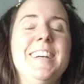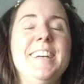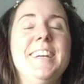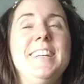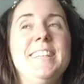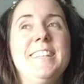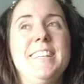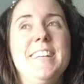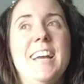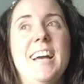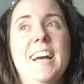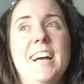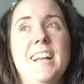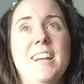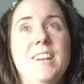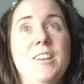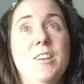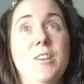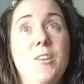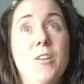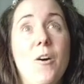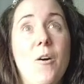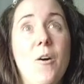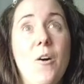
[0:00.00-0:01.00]
Yeah,
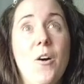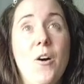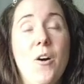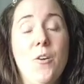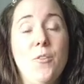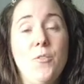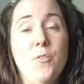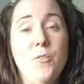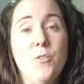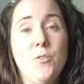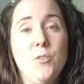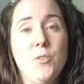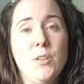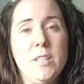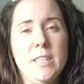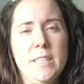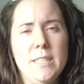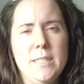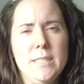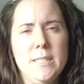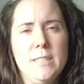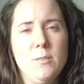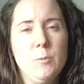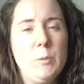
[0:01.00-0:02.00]
love
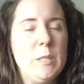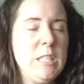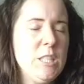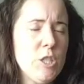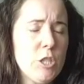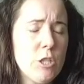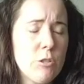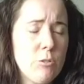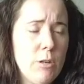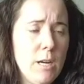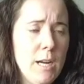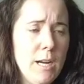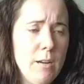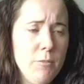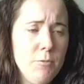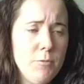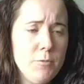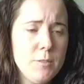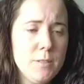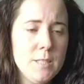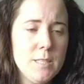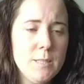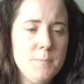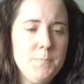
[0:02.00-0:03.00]
in
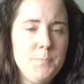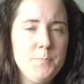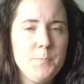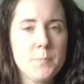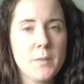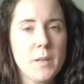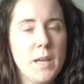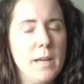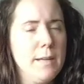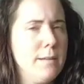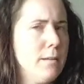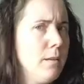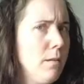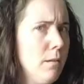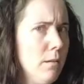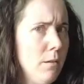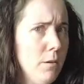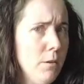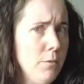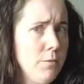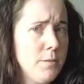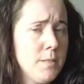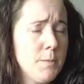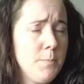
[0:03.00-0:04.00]
witchcraft and
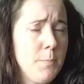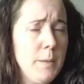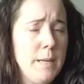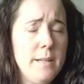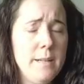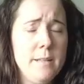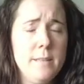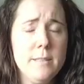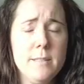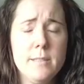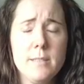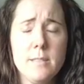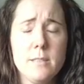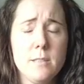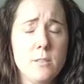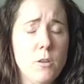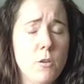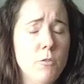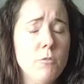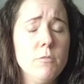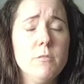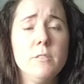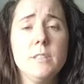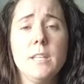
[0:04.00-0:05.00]
love spells
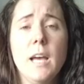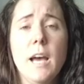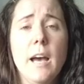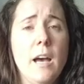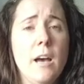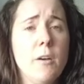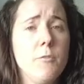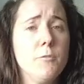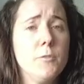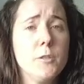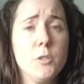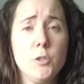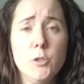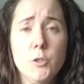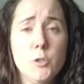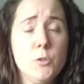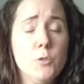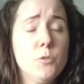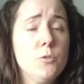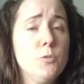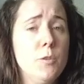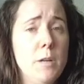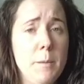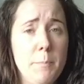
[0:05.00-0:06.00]
don't have a good
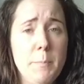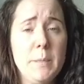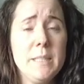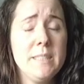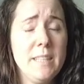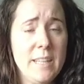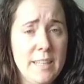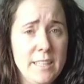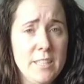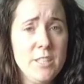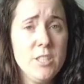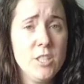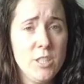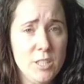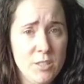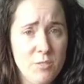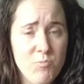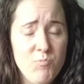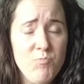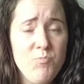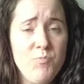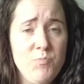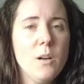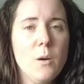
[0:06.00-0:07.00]
reputation.
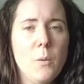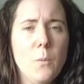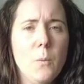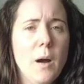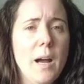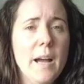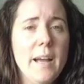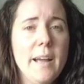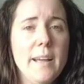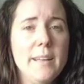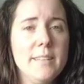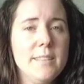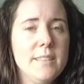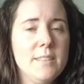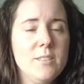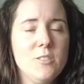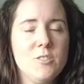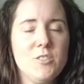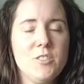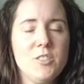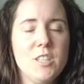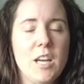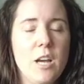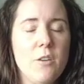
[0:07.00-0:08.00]
Why they
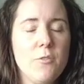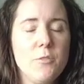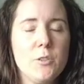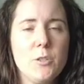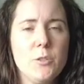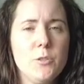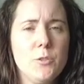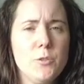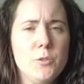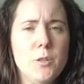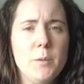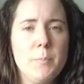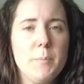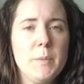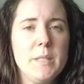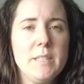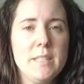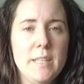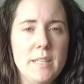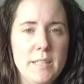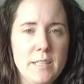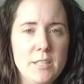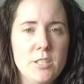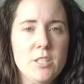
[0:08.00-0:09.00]
don't have a good
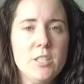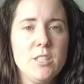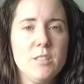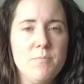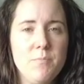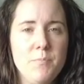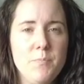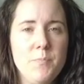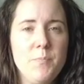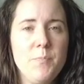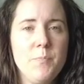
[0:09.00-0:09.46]
reputation?